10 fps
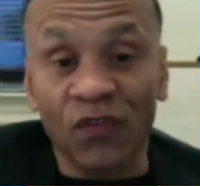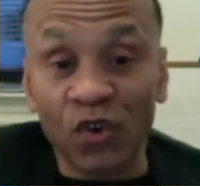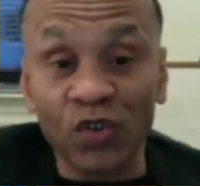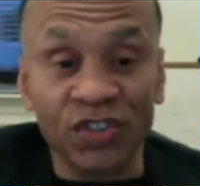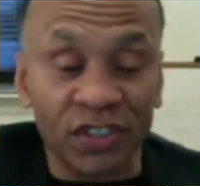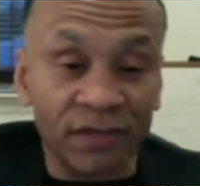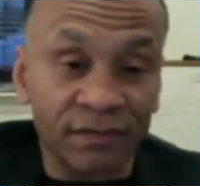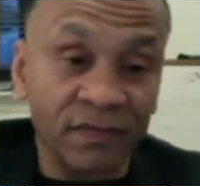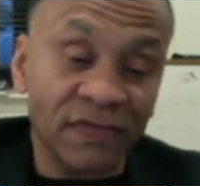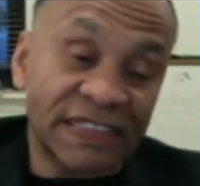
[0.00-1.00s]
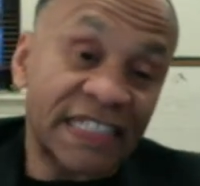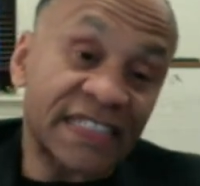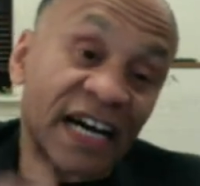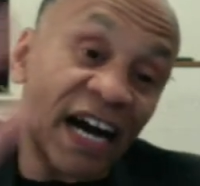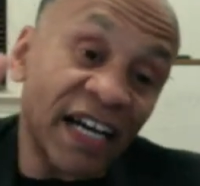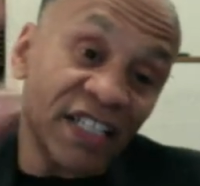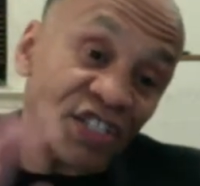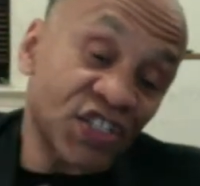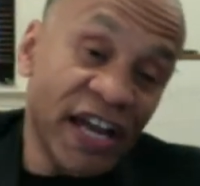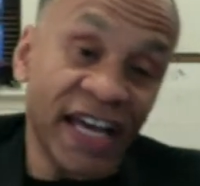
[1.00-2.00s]
A virgin has the
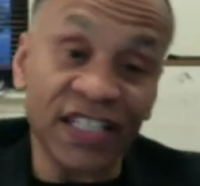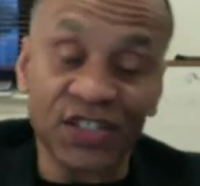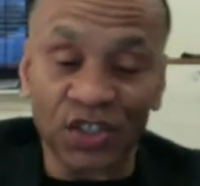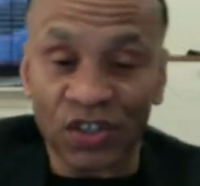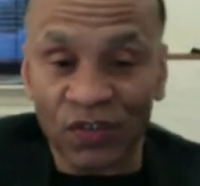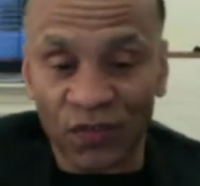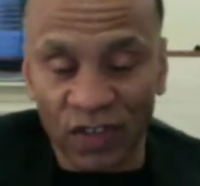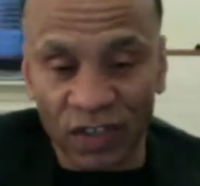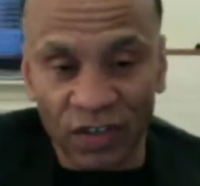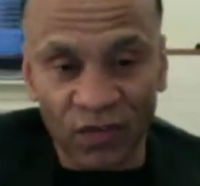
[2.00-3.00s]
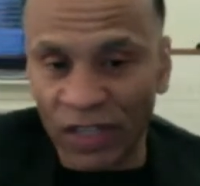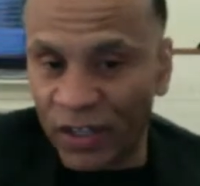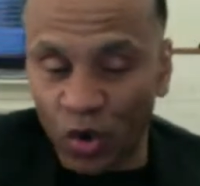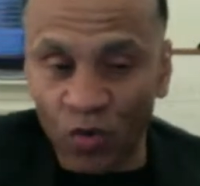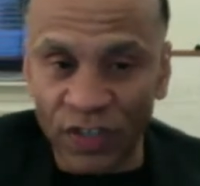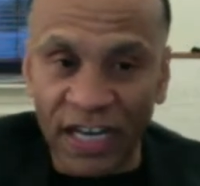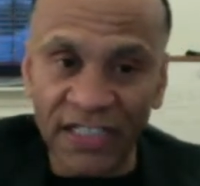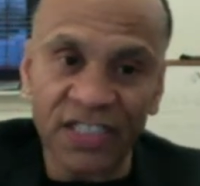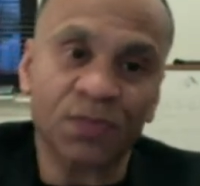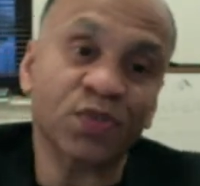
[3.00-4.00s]
highest chance of like over
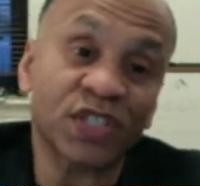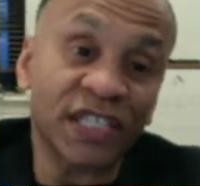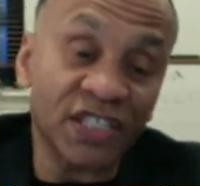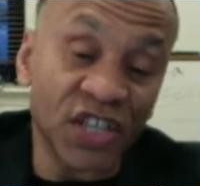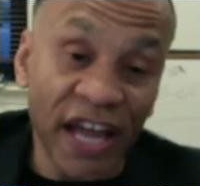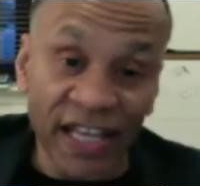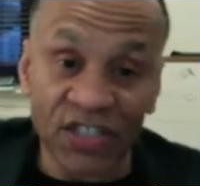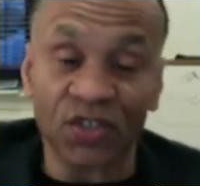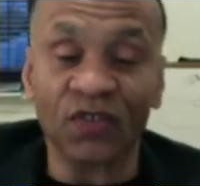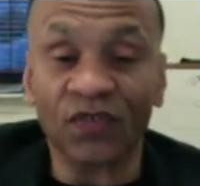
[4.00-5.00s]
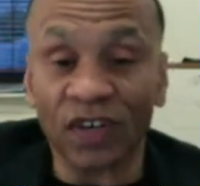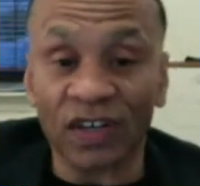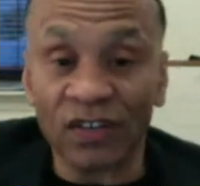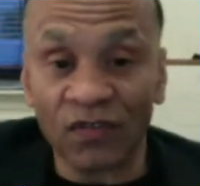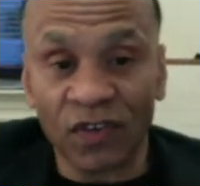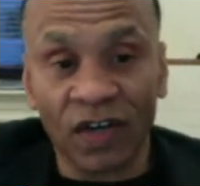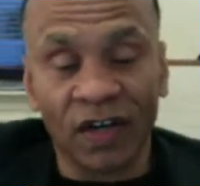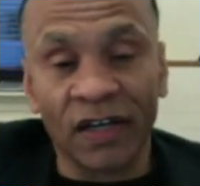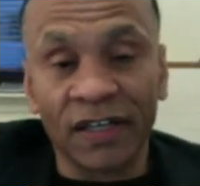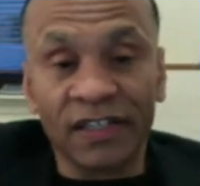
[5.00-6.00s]
90% chance of
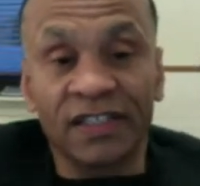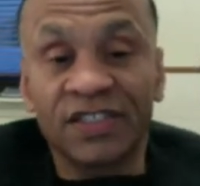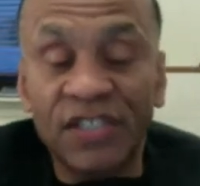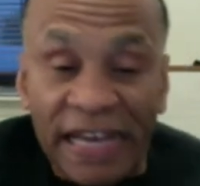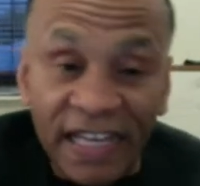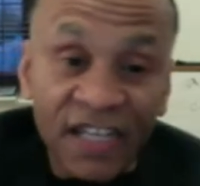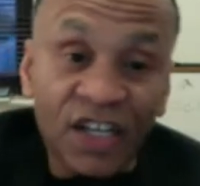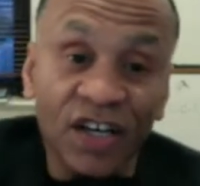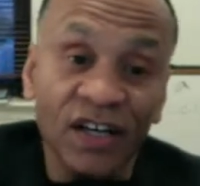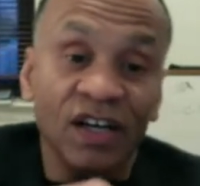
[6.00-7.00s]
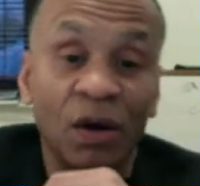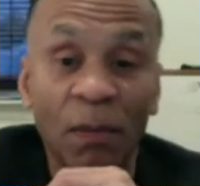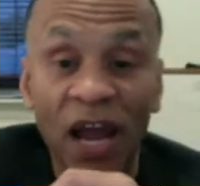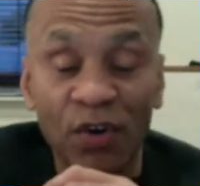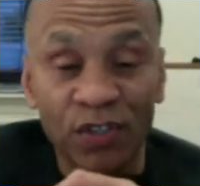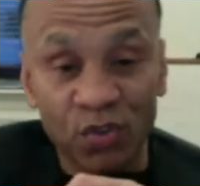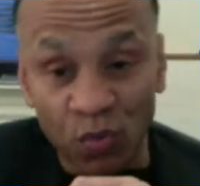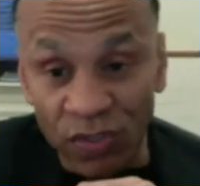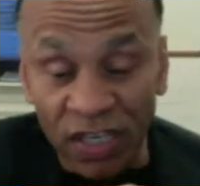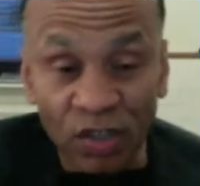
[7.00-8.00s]
staying in a
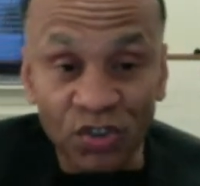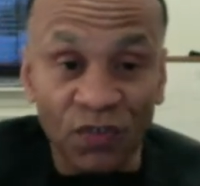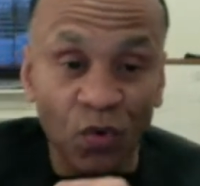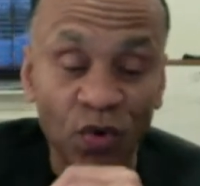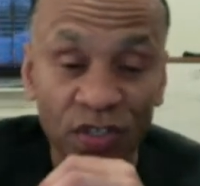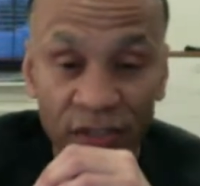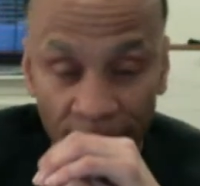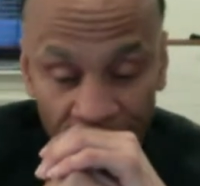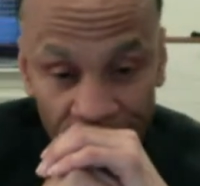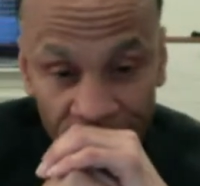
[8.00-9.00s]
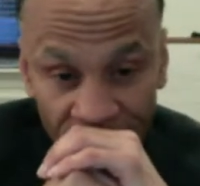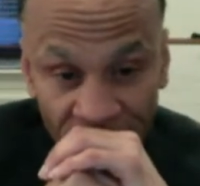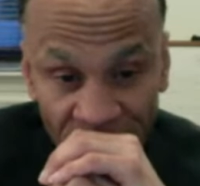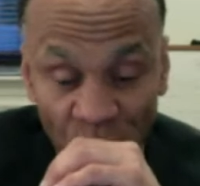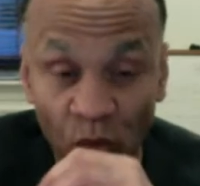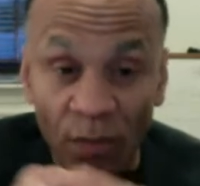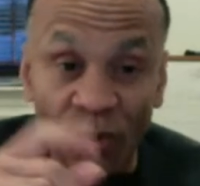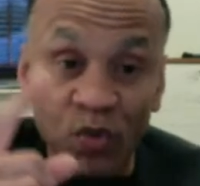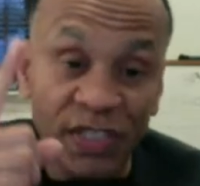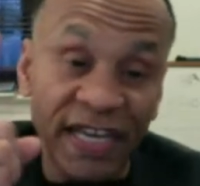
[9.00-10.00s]
marriage without divorce. A
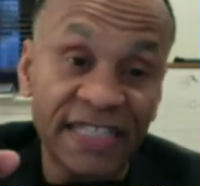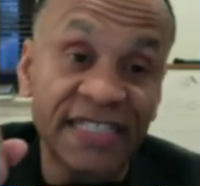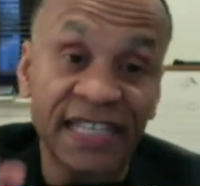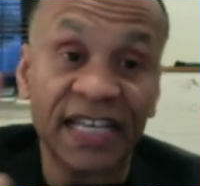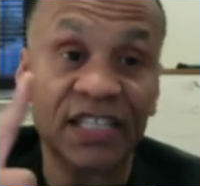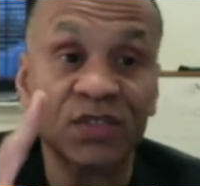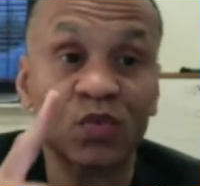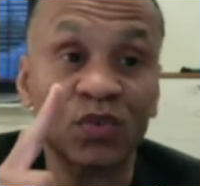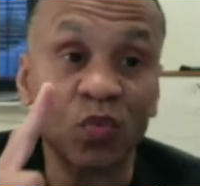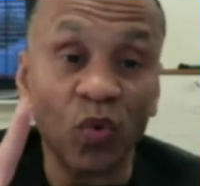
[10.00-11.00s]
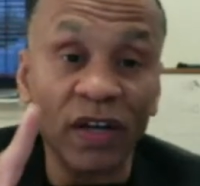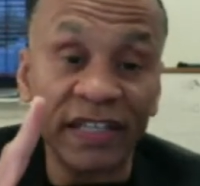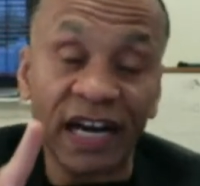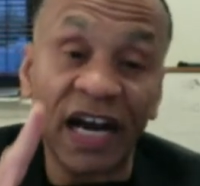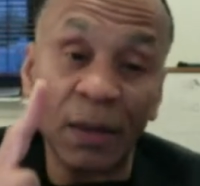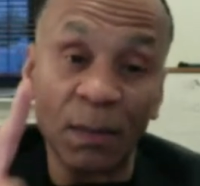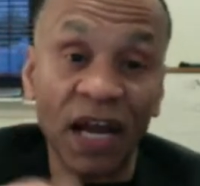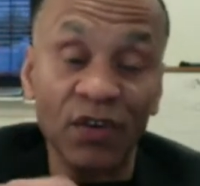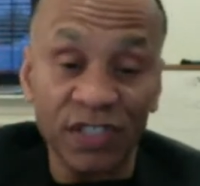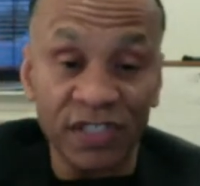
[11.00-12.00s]
woman who's had sex with one guy and
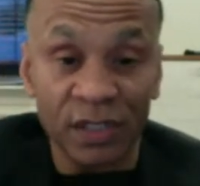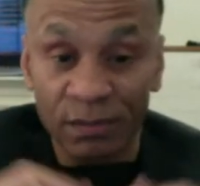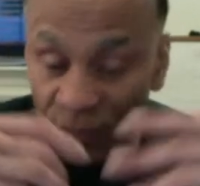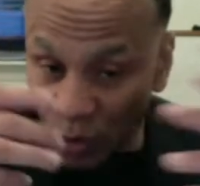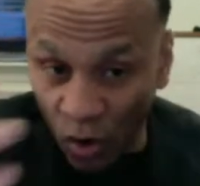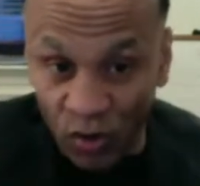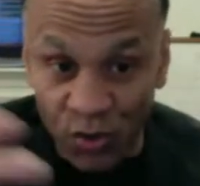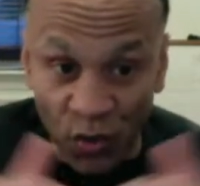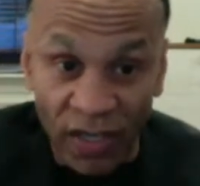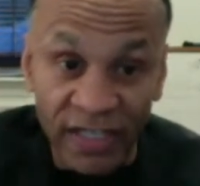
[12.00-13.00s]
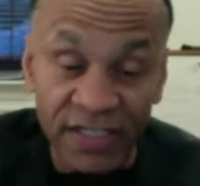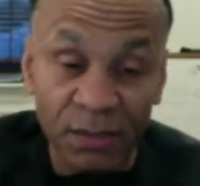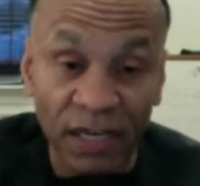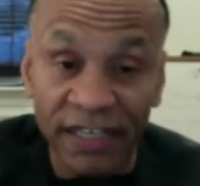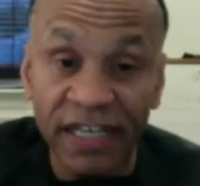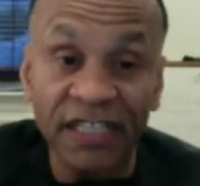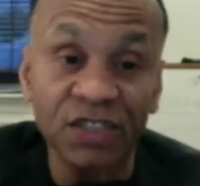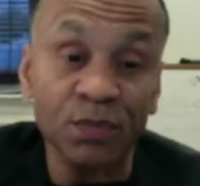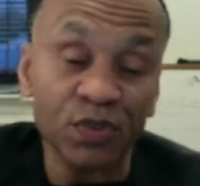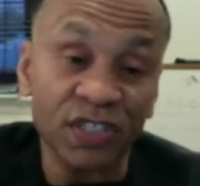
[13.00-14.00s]
marries him also has about a
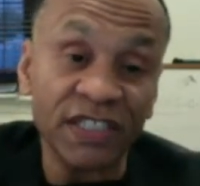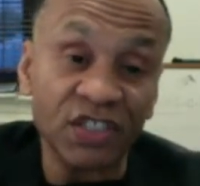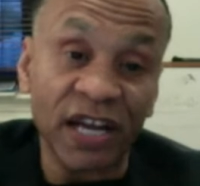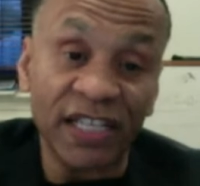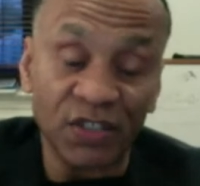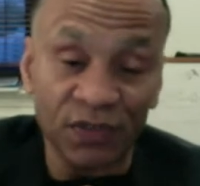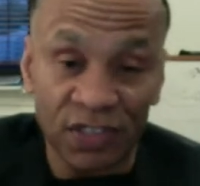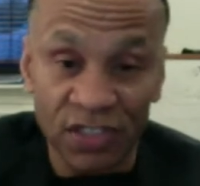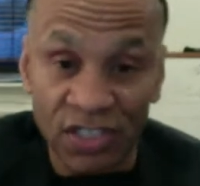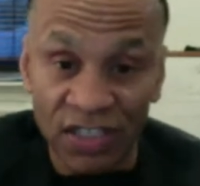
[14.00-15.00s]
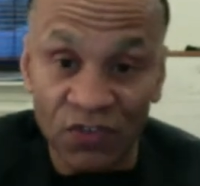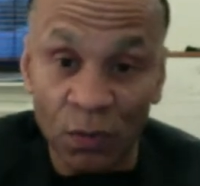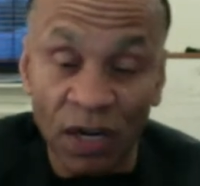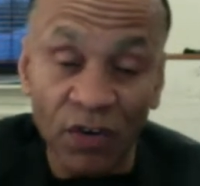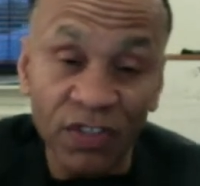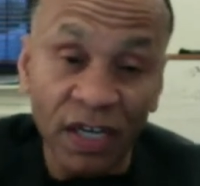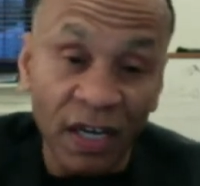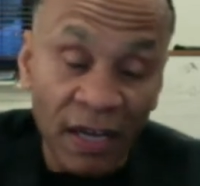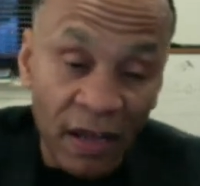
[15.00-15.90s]
90% chance of a successful marriage.